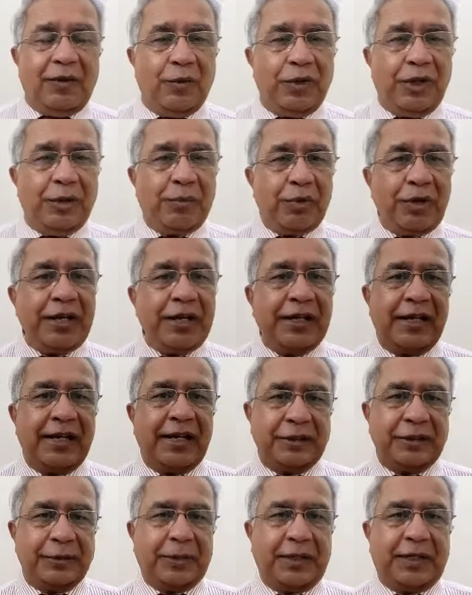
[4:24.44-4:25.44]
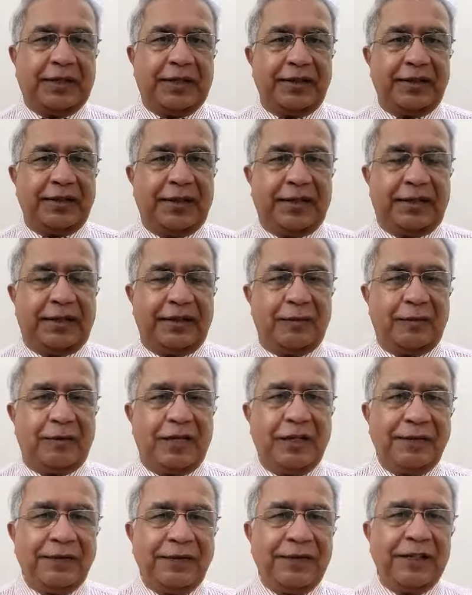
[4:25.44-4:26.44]
The political aspect in that
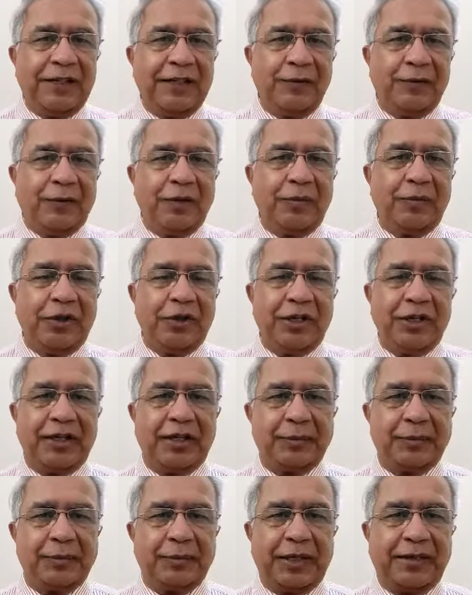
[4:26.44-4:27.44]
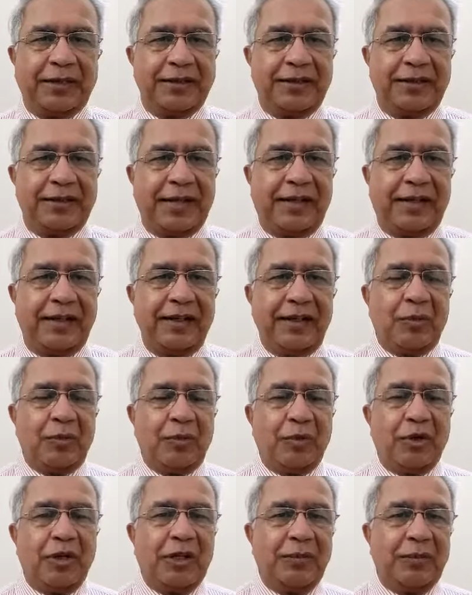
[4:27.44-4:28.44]
novel, definitely one political aspect is that
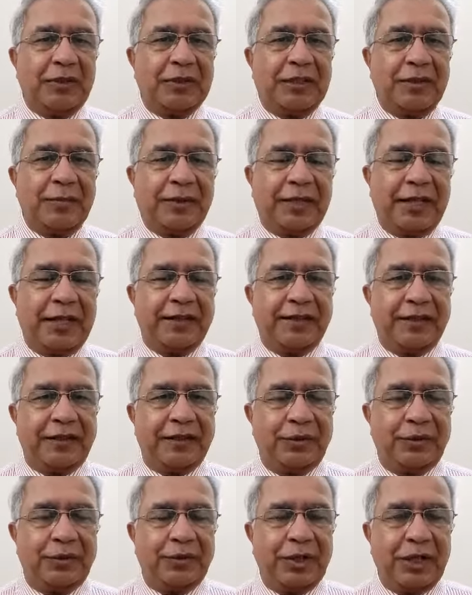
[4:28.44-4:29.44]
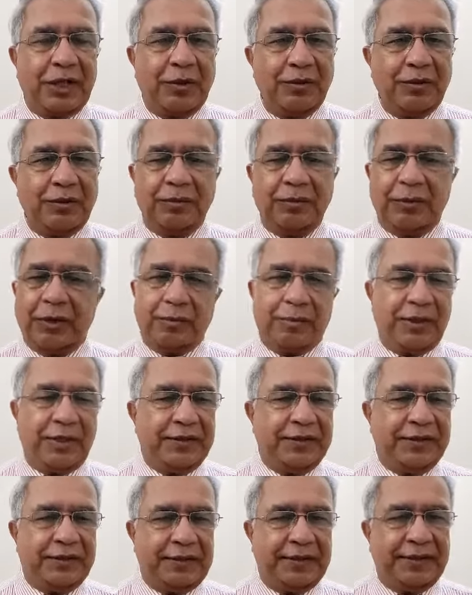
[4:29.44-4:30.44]
Mughal Muslim kings are thrown out, the
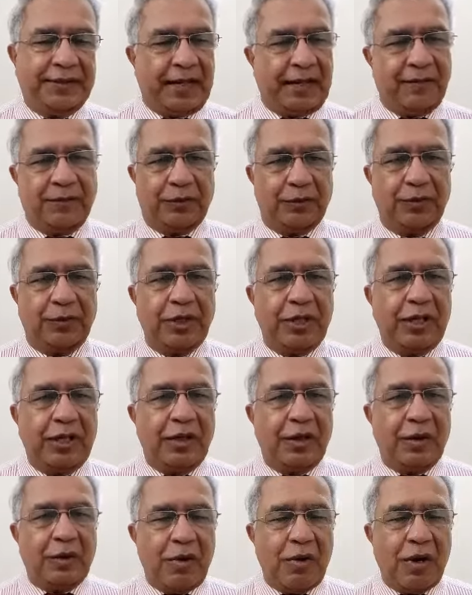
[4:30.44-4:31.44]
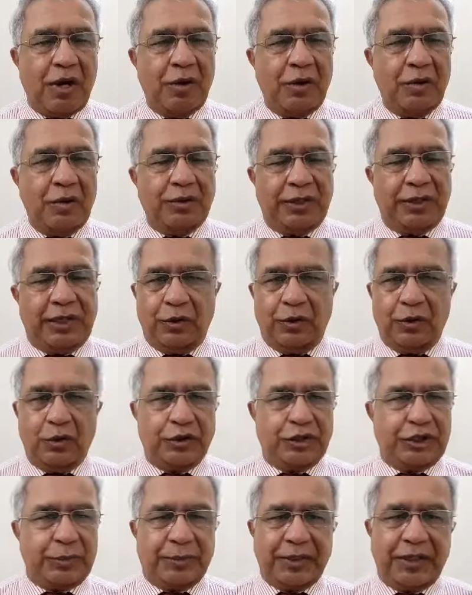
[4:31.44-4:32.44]
princes have to go out, and
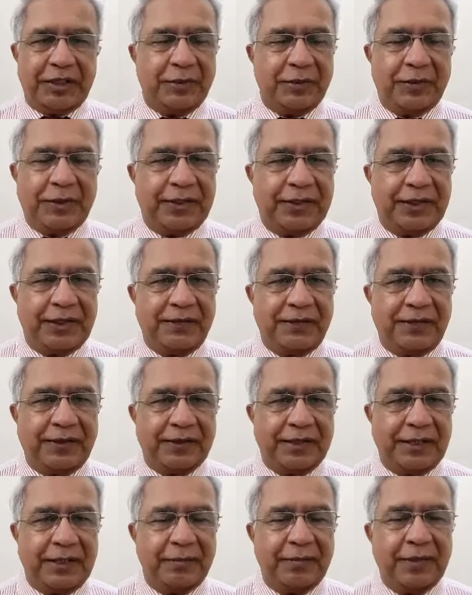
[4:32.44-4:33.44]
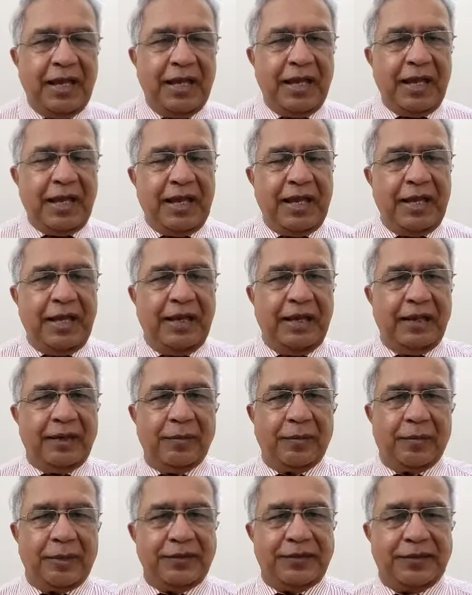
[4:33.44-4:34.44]
no stipends were there for them,
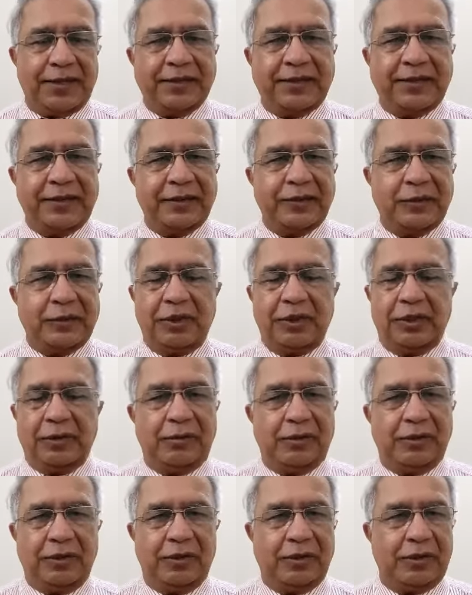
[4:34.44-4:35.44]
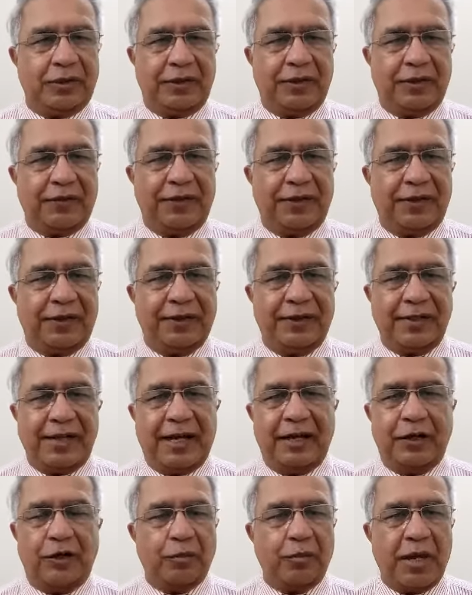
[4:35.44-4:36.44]
and princesses, they
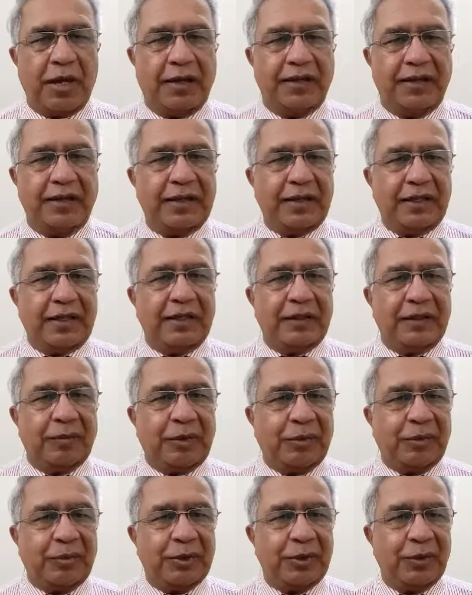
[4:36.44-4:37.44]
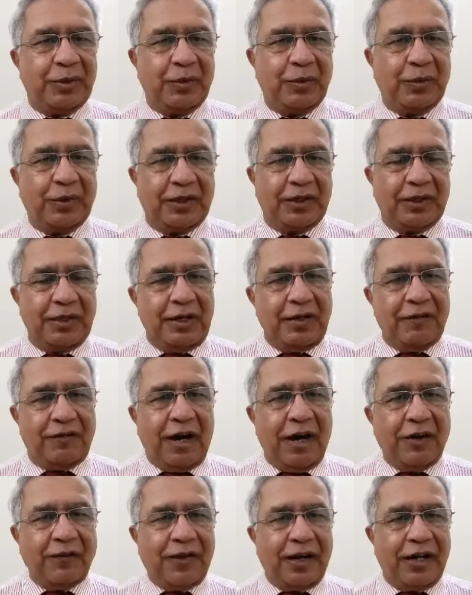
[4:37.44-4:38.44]
had to marry the people who were
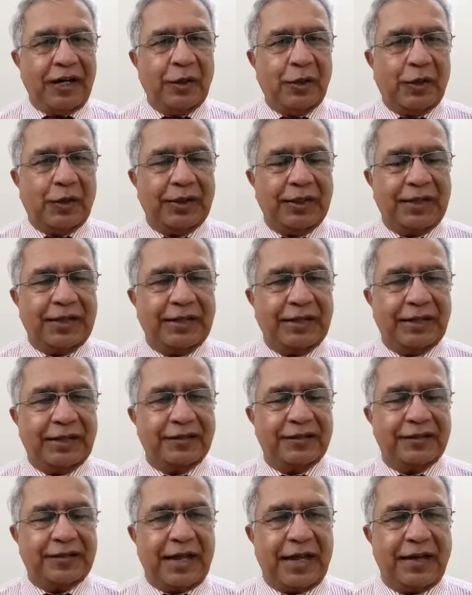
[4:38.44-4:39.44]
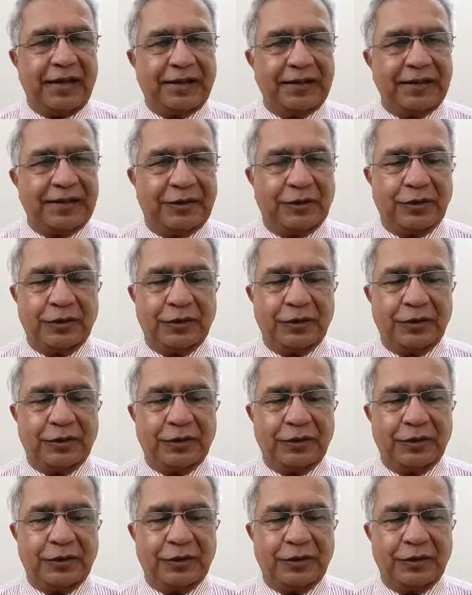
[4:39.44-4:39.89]
far lower than their statuses.